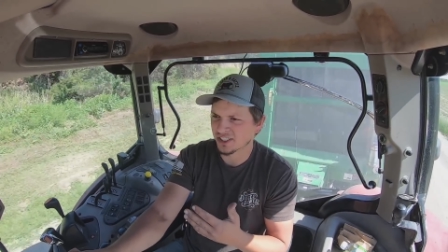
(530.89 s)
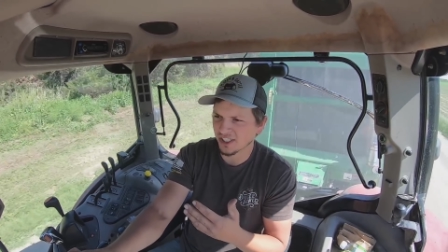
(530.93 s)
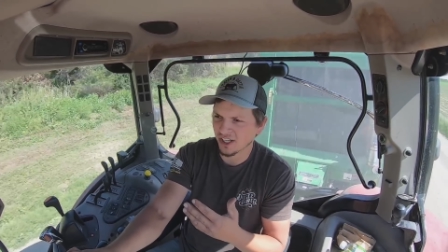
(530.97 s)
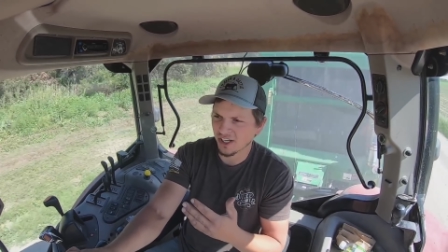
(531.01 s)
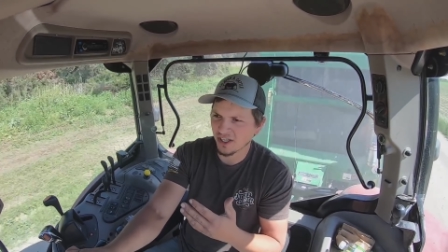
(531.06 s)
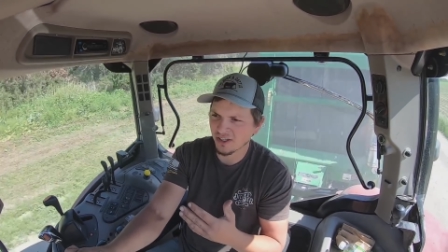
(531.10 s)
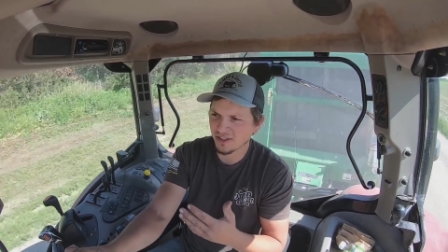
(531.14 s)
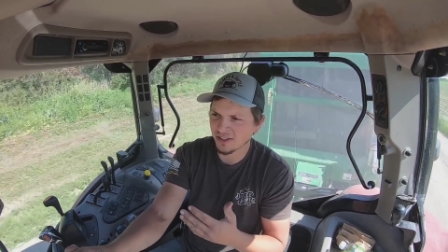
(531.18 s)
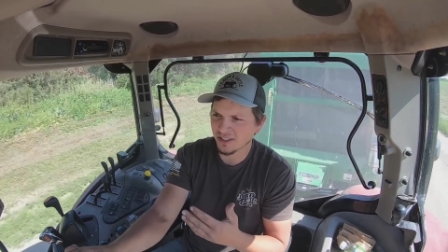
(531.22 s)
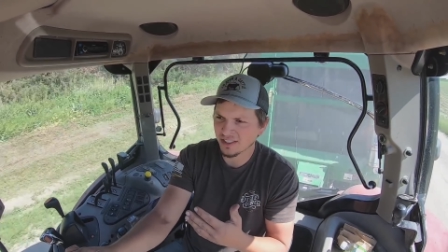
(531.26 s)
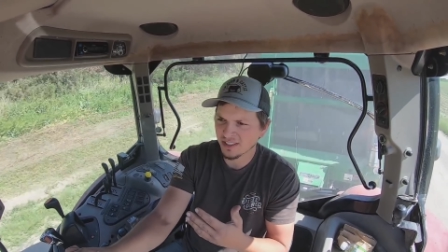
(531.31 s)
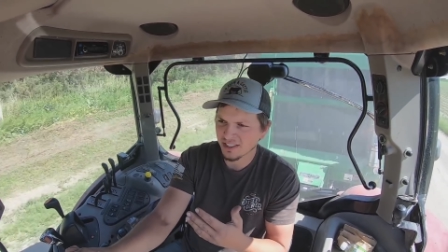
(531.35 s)

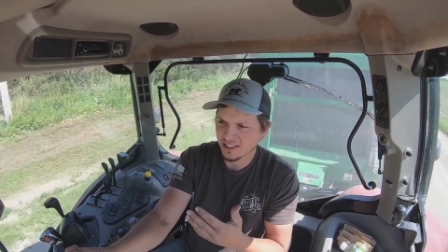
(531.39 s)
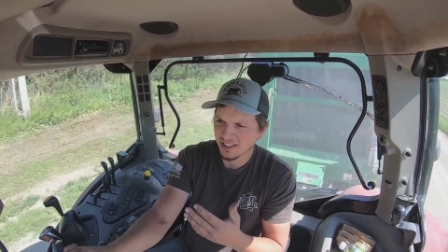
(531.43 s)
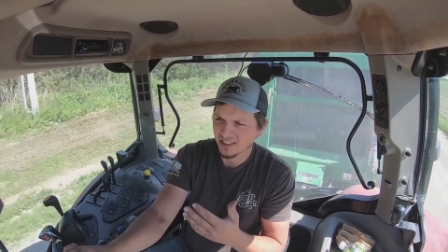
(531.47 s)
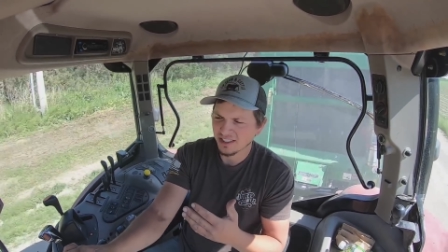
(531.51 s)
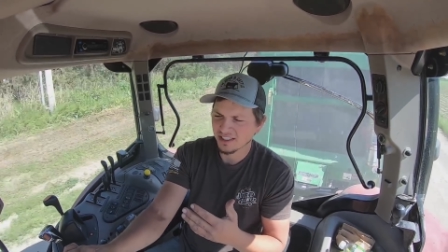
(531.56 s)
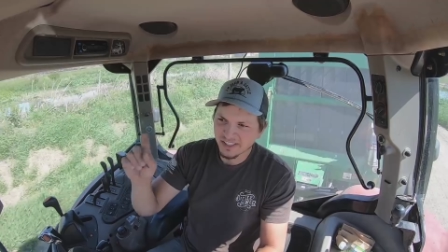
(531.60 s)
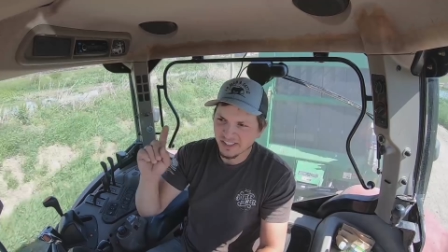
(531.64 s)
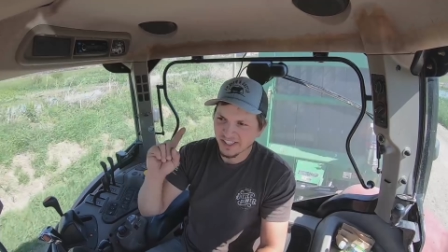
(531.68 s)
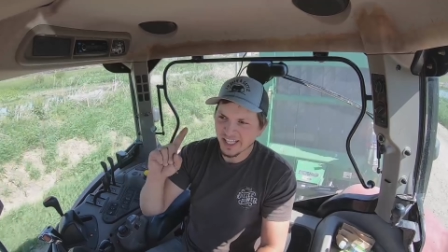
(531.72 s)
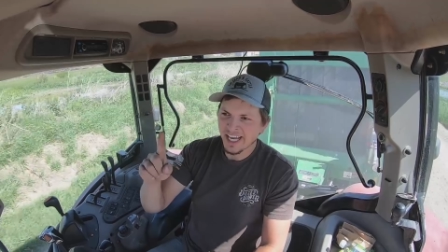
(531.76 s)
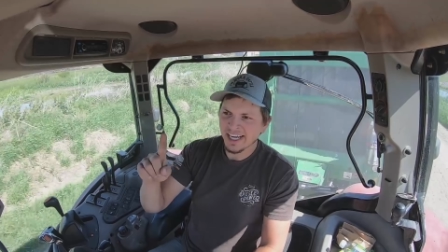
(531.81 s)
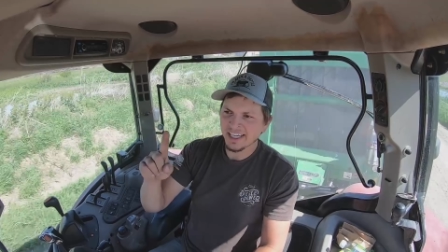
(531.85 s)
showed.
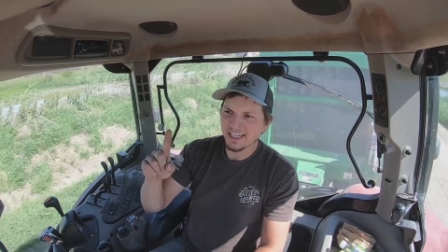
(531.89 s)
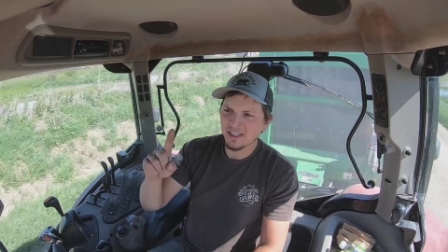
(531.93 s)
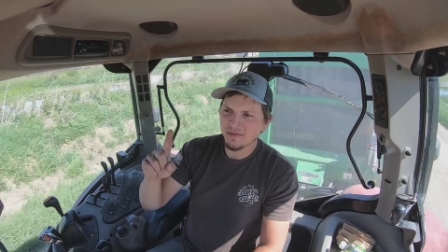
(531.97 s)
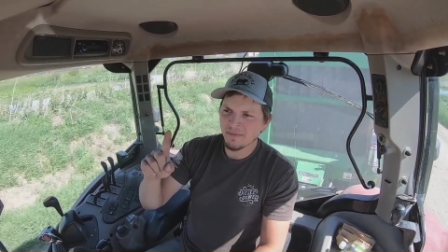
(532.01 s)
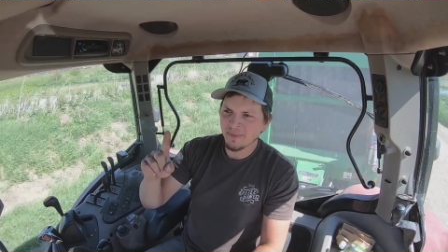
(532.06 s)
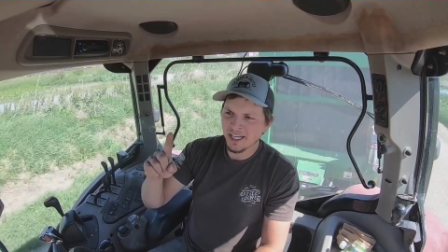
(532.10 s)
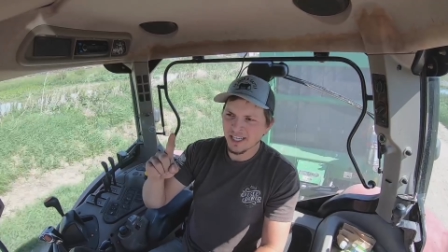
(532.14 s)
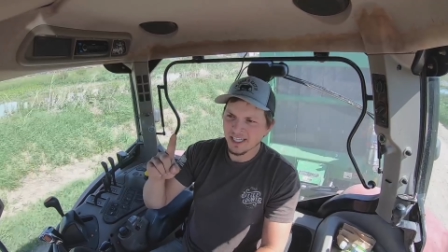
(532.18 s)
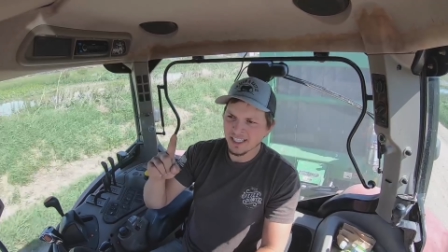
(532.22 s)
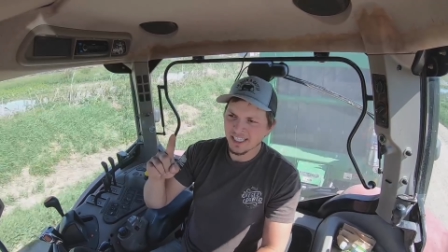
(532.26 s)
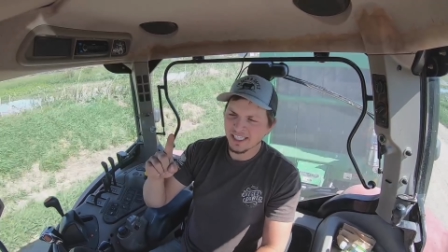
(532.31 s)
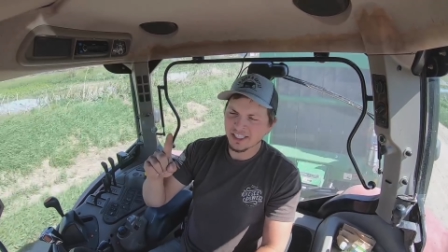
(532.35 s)
So that could
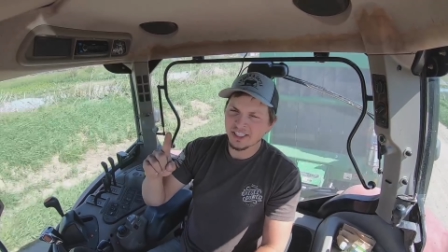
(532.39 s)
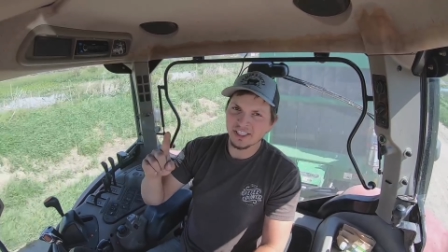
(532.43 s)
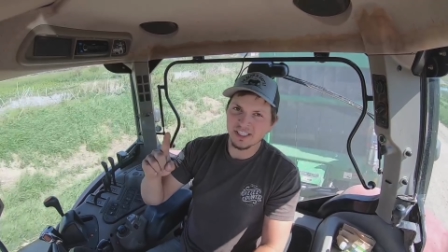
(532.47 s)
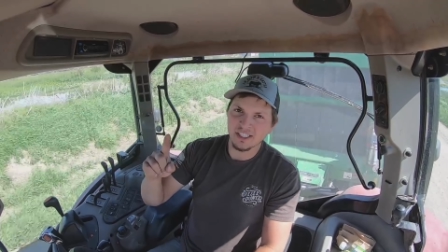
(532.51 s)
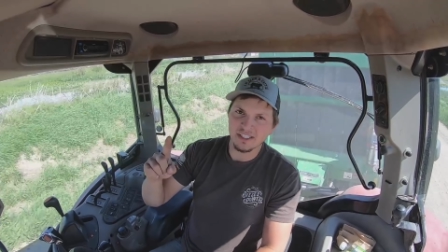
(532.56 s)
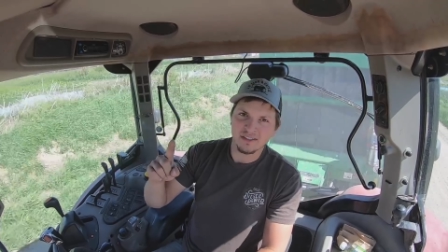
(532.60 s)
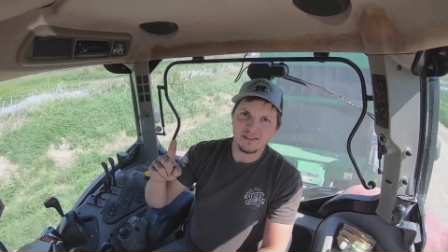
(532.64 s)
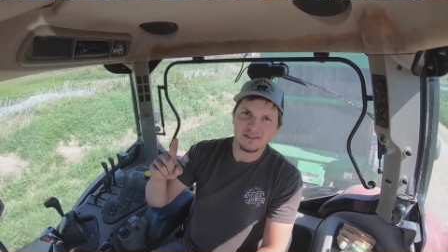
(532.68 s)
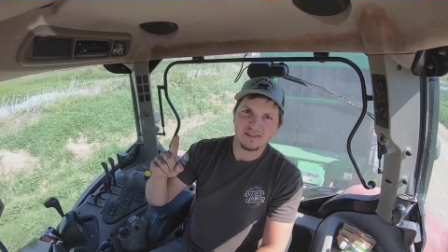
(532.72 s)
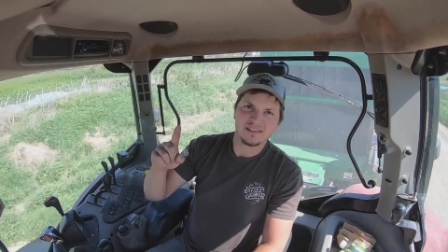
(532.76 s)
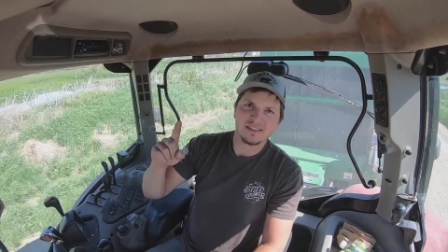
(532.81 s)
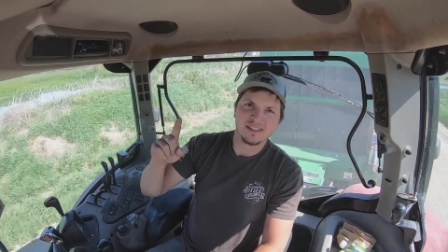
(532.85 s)
be an issue.